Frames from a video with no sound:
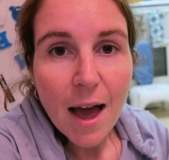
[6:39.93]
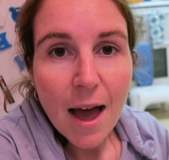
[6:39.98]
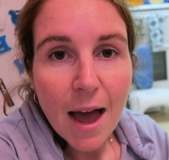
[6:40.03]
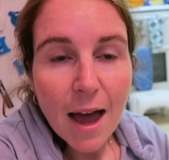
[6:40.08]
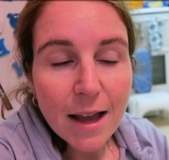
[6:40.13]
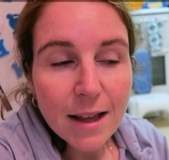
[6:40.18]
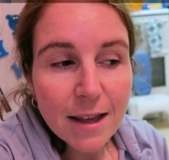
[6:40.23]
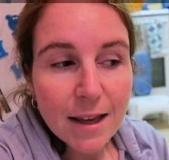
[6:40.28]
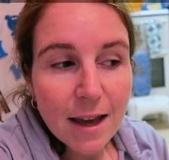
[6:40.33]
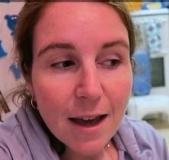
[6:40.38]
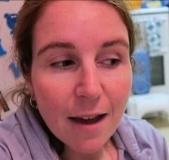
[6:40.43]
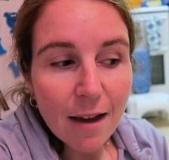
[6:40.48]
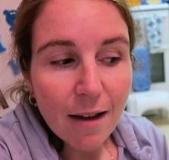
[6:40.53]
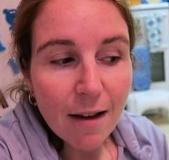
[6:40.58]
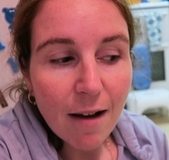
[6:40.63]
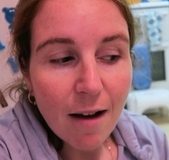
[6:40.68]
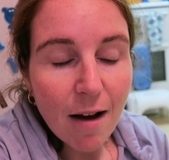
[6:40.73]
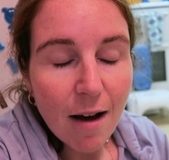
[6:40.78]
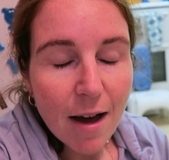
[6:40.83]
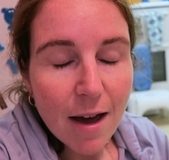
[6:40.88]
And yeah,
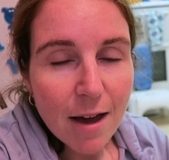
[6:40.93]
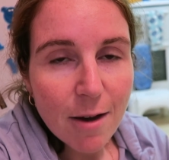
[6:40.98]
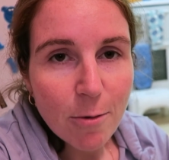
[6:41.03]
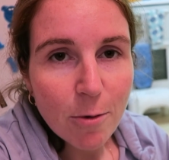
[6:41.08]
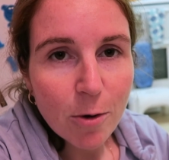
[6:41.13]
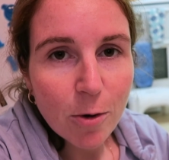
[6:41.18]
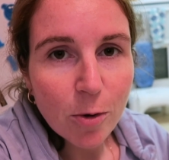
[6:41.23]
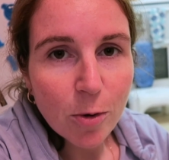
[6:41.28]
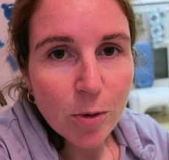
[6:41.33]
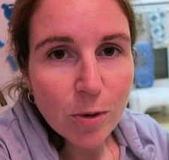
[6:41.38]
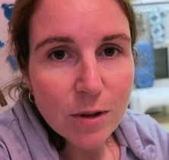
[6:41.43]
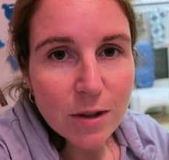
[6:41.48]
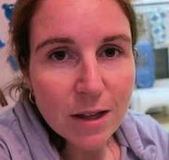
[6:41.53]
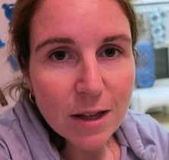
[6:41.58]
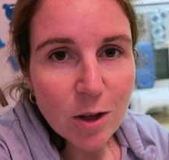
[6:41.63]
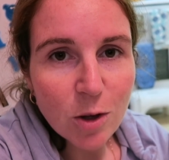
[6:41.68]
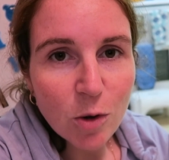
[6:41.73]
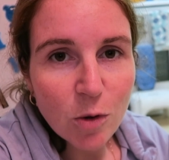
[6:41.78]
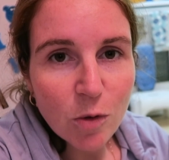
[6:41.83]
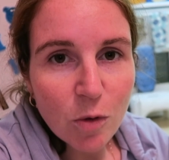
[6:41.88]
I will
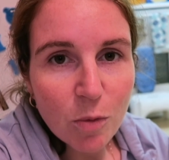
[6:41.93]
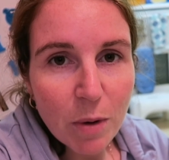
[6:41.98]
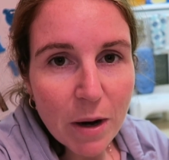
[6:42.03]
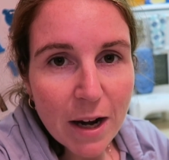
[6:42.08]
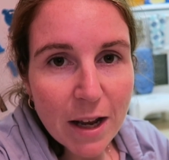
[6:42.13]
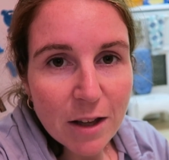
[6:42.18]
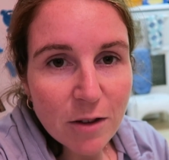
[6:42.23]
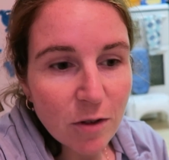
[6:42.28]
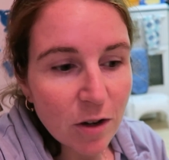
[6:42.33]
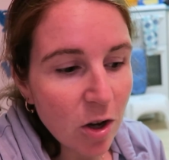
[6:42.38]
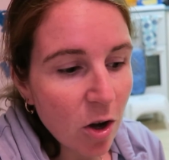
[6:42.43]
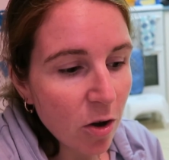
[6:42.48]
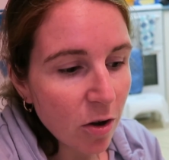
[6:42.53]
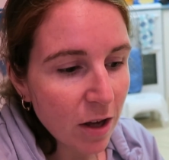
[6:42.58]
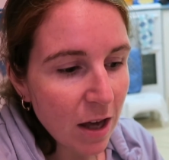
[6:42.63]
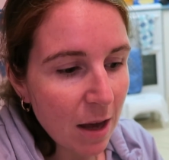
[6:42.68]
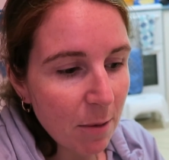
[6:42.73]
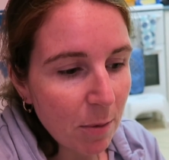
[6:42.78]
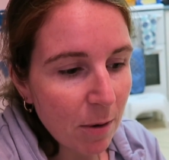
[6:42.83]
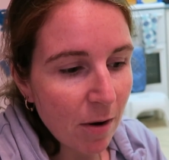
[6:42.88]
see you for my next video.
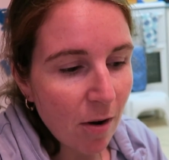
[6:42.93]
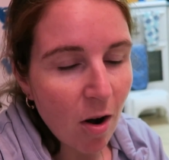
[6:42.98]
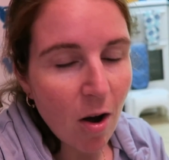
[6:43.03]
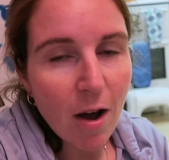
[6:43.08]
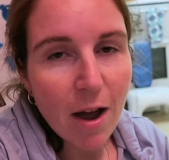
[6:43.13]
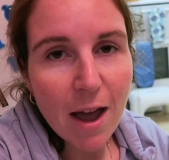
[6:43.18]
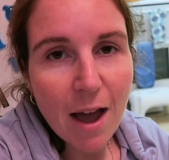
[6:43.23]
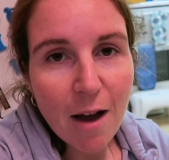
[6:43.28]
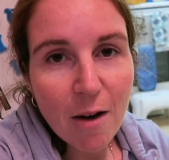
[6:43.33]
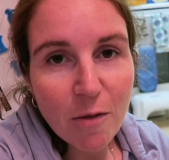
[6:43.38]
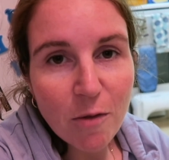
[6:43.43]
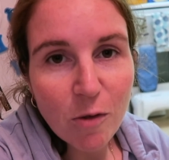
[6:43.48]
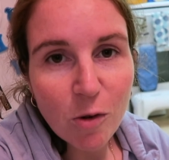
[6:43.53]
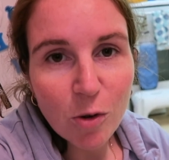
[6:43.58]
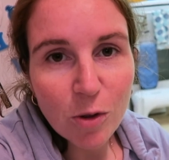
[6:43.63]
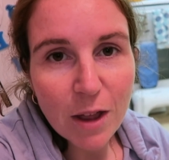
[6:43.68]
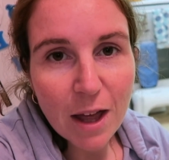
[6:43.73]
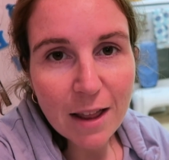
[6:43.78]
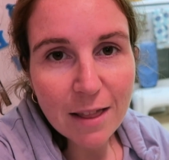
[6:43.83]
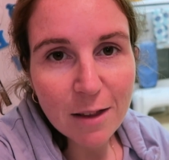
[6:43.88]
Keep an eye out
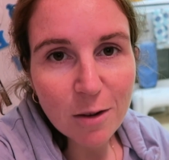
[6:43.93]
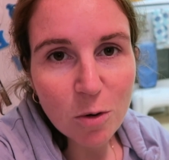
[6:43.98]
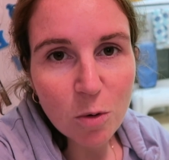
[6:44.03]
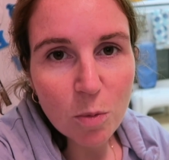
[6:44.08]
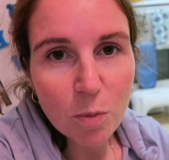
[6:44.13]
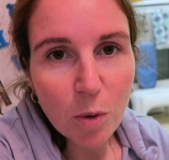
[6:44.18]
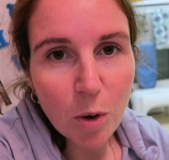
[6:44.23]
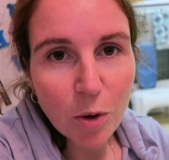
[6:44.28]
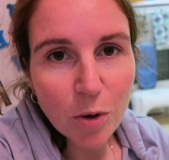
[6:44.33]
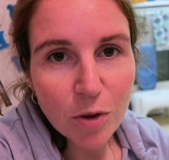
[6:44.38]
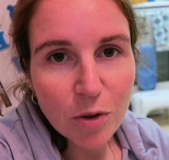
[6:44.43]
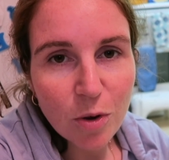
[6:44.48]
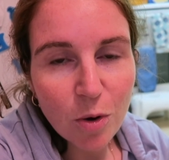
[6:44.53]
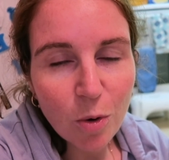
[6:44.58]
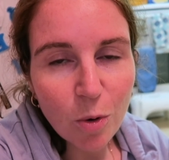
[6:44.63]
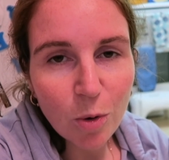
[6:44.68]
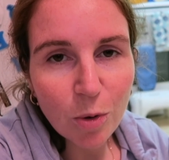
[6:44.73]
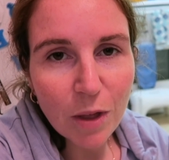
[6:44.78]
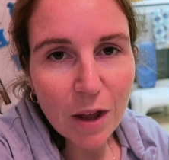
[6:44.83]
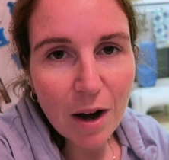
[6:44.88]
for that little Bonds
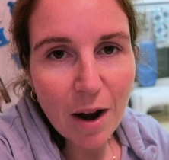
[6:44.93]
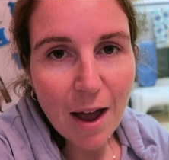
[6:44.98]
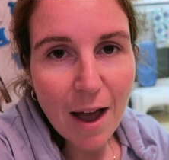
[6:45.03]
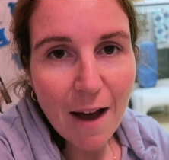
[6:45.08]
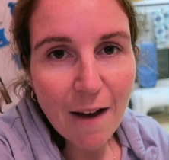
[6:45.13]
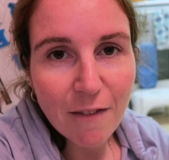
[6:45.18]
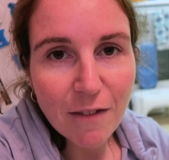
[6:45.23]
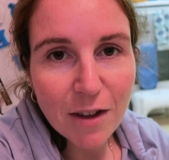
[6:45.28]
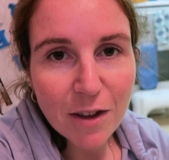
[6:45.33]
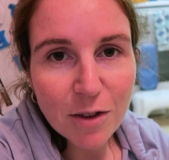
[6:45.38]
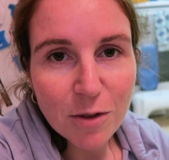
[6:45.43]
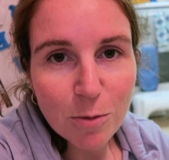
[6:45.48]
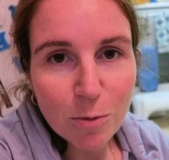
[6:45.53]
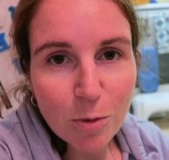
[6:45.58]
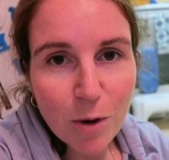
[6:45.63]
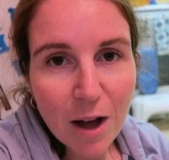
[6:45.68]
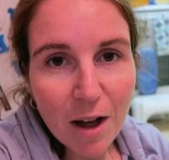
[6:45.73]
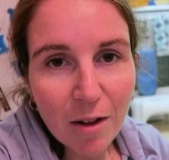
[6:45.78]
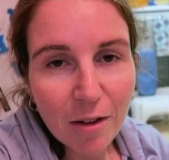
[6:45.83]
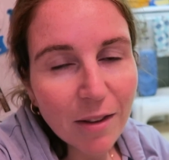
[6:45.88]
haul that I have as
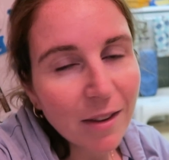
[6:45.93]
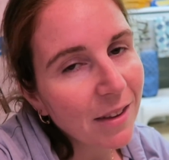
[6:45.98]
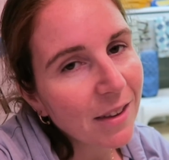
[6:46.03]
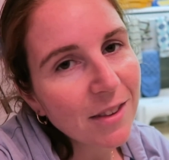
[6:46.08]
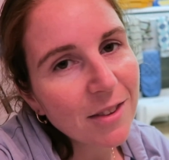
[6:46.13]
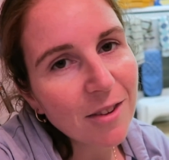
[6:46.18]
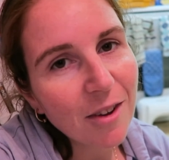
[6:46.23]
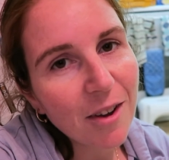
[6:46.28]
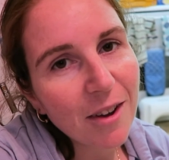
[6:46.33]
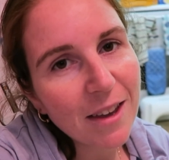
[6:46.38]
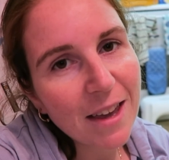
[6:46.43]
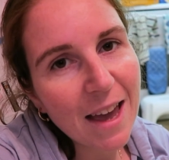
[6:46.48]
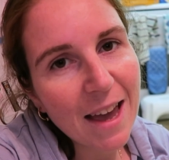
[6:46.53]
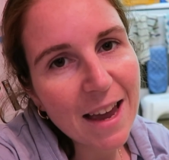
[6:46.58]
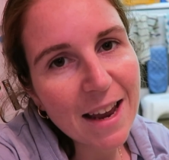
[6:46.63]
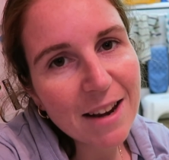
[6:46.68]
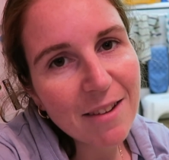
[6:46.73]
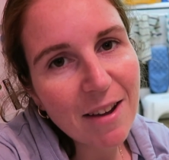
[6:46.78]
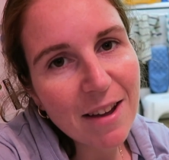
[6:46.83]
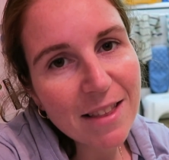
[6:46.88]
well. So yeah,
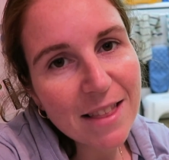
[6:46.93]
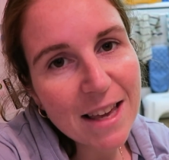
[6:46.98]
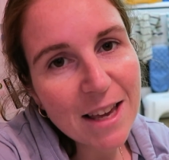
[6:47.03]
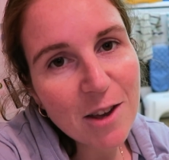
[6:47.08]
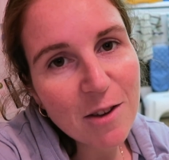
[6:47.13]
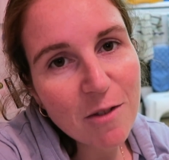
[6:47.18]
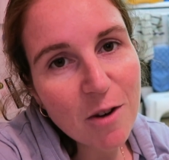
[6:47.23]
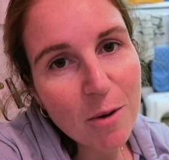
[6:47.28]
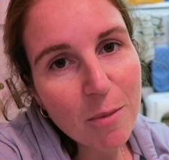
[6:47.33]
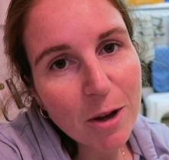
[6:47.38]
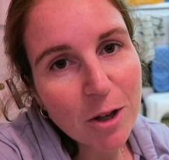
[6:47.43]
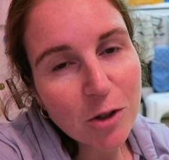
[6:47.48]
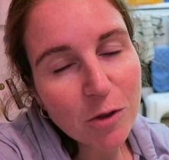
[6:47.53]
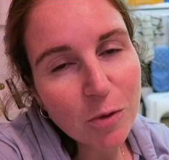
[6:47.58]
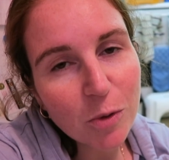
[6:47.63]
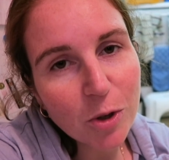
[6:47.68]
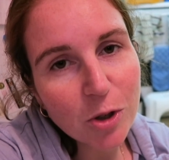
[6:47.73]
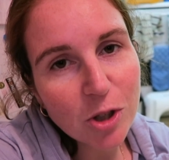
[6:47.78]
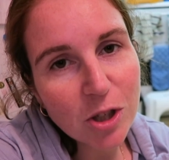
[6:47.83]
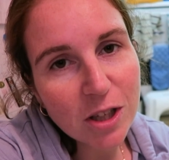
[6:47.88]
anyway, thank you very much
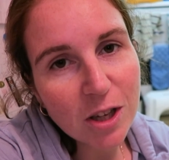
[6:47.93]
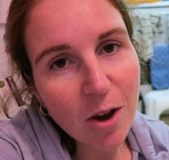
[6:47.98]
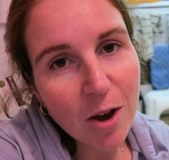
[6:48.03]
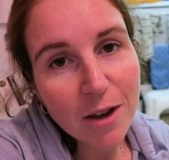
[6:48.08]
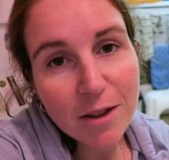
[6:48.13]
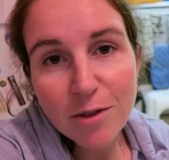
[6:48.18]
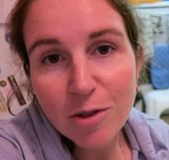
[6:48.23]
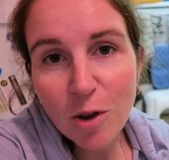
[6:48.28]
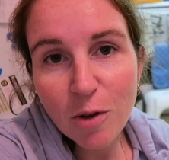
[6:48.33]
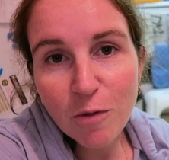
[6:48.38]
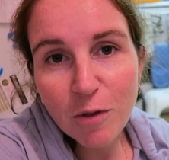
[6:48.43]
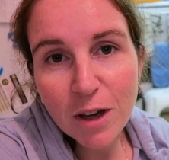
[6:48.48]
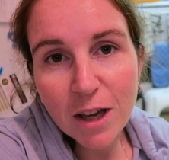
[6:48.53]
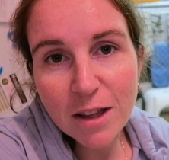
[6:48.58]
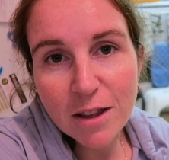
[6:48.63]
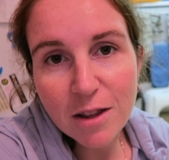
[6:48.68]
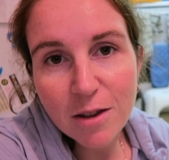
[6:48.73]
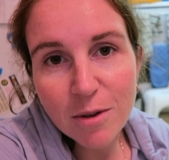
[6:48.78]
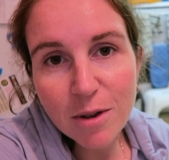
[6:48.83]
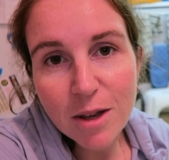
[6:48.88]
for watching, guys. Don't
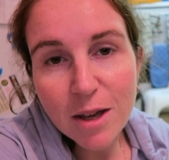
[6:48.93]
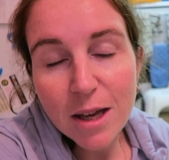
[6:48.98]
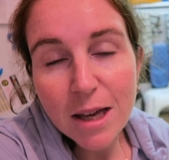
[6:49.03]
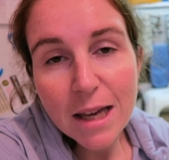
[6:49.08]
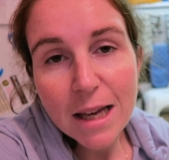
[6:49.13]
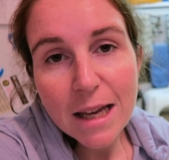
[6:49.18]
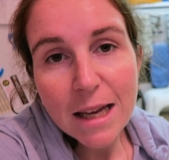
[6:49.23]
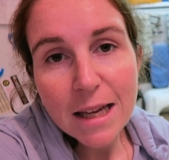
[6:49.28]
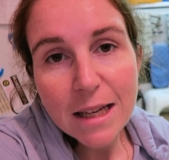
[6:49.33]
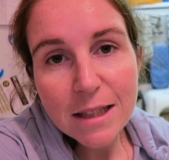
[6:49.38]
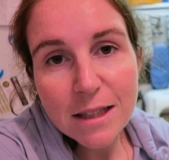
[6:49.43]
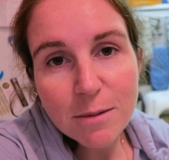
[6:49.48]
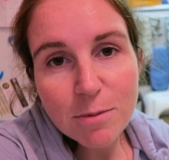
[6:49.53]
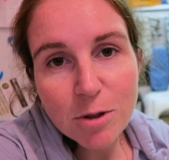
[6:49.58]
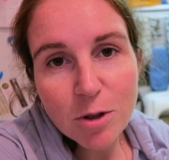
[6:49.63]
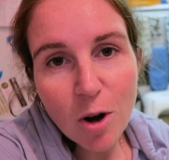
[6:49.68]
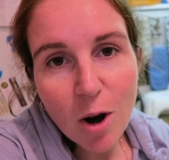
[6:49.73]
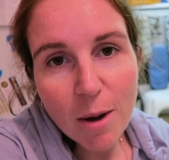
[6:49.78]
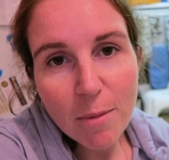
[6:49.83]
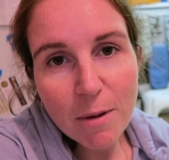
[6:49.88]
forget to
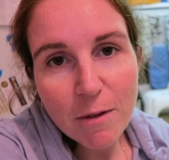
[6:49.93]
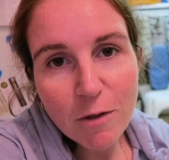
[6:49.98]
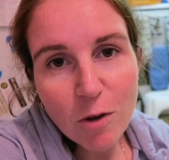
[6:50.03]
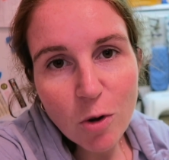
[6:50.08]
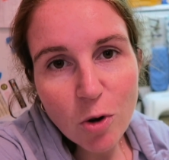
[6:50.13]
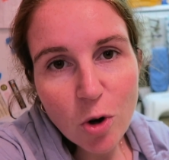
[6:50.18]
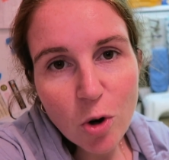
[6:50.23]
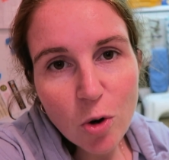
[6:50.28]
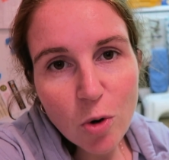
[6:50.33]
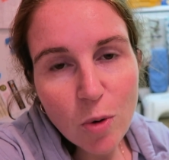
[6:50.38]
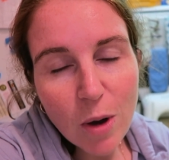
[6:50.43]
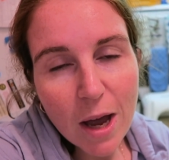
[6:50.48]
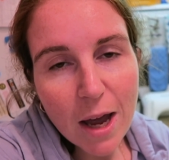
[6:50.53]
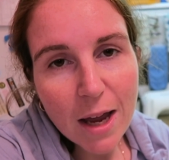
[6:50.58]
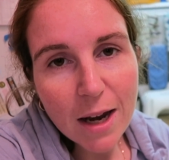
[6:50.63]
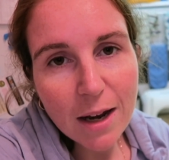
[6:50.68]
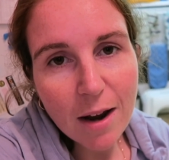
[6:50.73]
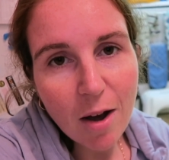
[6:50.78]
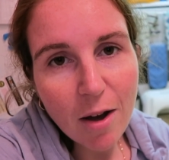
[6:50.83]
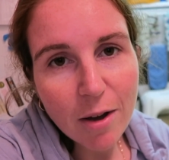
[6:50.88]
subscribe if you're new,
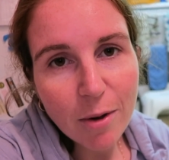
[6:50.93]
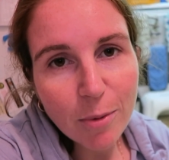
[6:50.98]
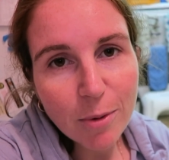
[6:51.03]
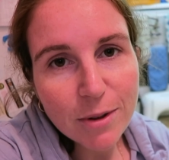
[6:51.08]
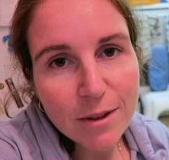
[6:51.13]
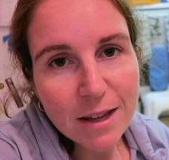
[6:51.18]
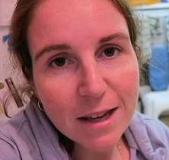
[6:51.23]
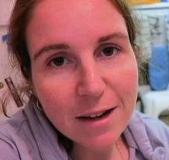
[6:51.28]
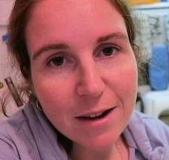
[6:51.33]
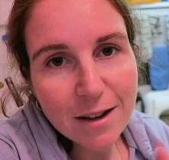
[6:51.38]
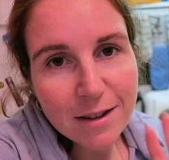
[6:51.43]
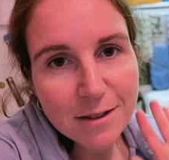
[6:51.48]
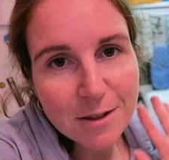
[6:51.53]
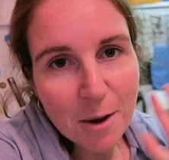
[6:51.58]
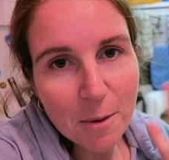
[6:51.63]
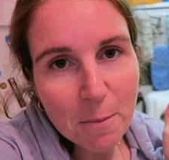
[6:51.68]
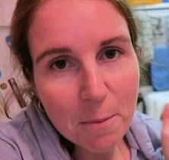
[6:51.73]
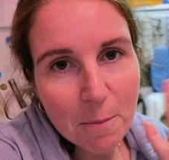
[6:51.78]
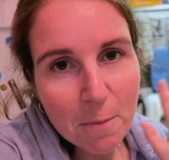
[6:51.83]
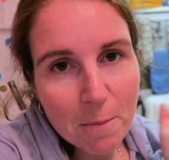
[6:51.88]
and I will see you next
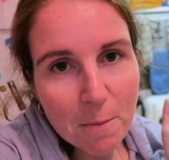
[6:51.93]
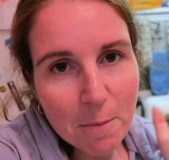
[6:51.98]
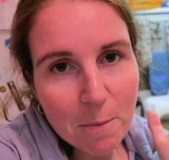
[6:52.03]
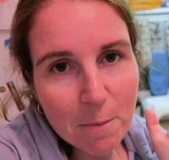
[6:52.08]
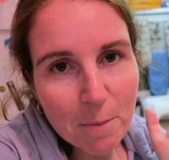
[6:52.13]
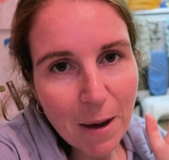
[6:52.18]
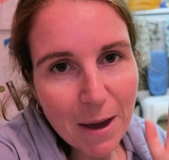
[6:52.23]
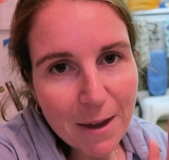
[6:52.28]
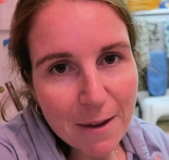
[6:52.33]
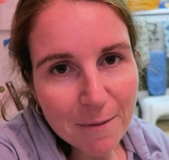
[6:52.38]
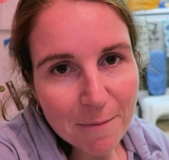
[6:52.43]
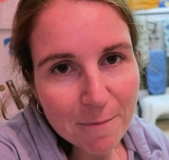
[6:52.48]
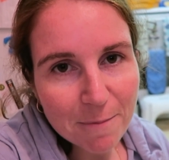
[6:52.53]
time. Bye.